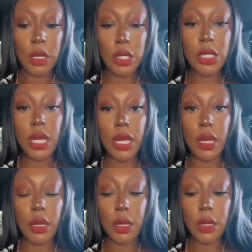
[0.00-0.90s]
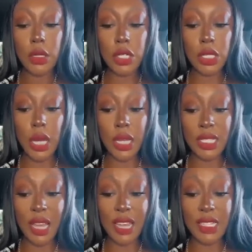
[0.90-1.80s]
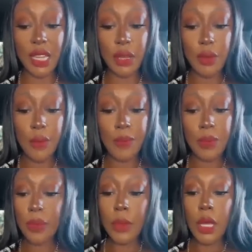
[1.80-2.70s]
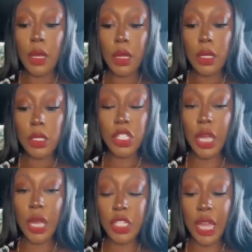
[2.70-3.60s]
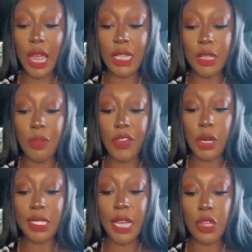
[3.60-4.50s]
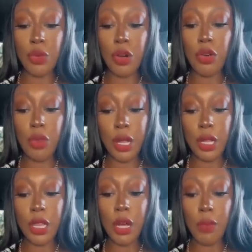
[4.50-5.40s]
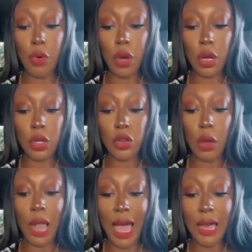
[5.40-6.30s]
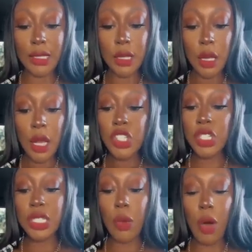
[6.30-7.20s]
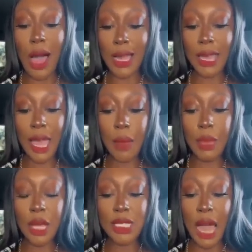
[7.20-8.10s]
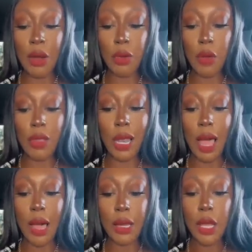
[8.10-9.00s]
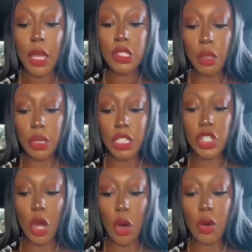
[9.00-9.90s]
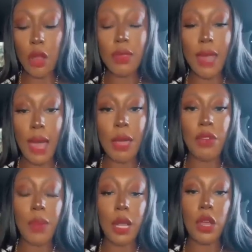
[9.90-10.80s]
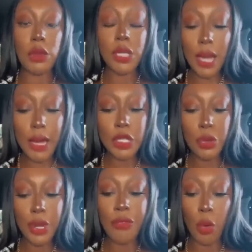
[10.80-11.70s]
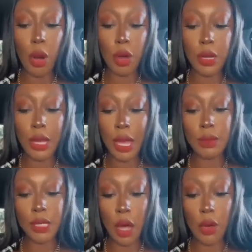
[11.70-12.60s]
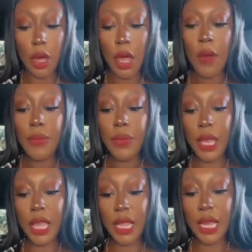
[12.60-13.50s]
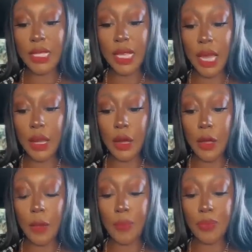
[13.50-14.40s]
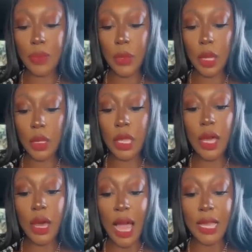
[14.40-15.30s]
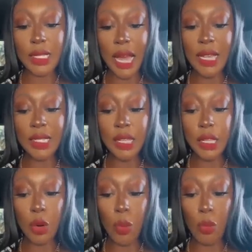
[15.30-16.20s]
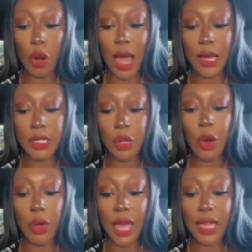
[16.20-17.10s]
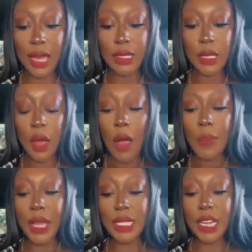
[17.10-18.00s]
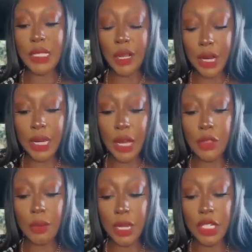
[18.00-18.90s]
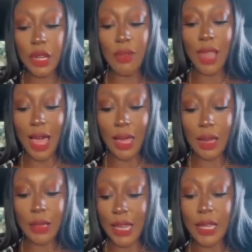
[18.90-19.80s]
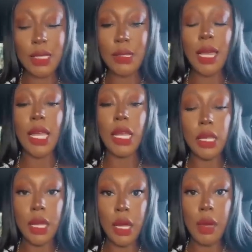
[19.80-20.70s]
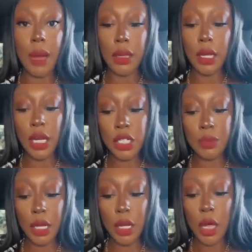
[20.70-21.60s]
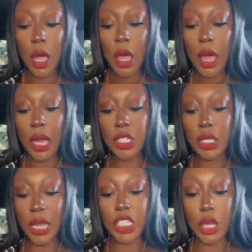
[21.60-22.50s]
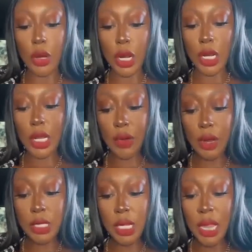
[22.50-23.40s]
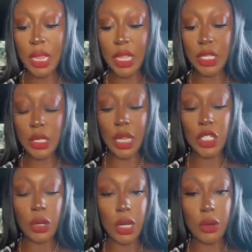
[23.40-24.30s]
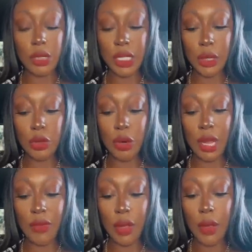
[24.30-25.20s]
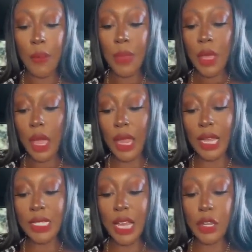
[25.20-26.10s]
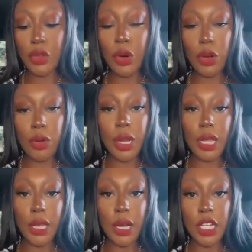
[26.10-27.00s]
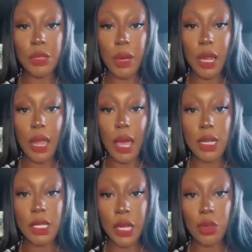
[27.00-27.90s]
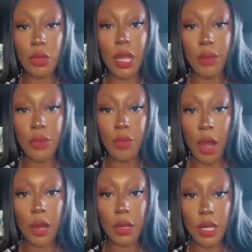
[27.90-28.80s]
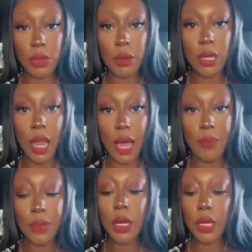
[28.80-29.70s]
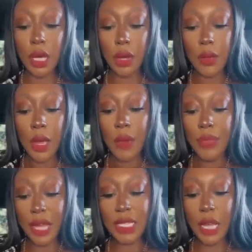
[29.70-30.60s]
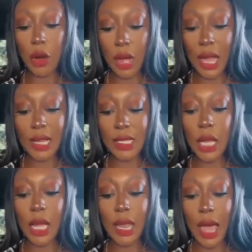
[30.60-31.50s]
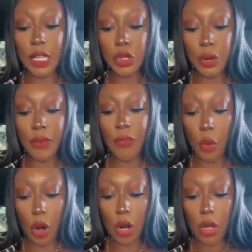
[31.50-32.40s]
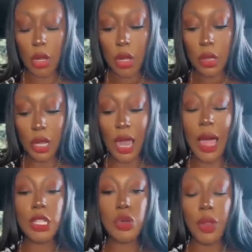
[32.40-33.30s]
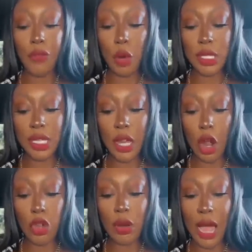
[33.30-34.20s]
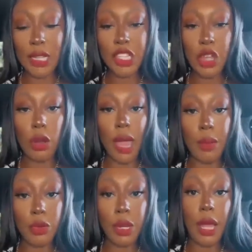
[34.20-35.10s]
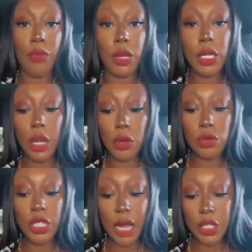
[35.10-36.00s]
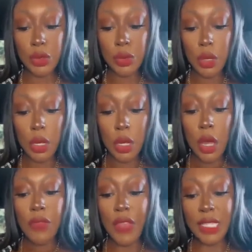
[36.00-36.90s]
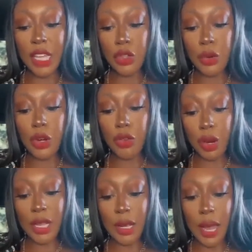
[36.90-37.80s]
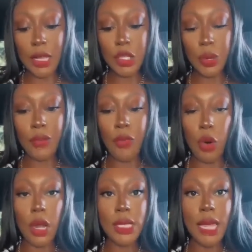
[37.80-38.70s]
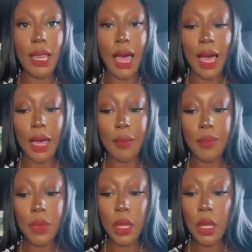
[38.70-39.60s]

She said, yeah. He said, that's it? She ain't answered before. He said, you agree that there are more, lies. She said, well, I can't because I don't know the line. So he showed her the line. Everybody go to line 24 on the damn song. And then they said, yeah, I can see that there are more lies. So, okay, yes. They said, is there any other mention of lying that doesn't say anything about the hush money? And they showed her the lyrics. And then they showed the lyrics 10 through 11. And they said, you agreed that the hush money line is 10 through 11, right? That was a lie. Yeah. They said, okay, let's look at line 24. The line 24 said, are you lying to your label? Do they really know who shot you? They said, do you agree that line 24 is a lie?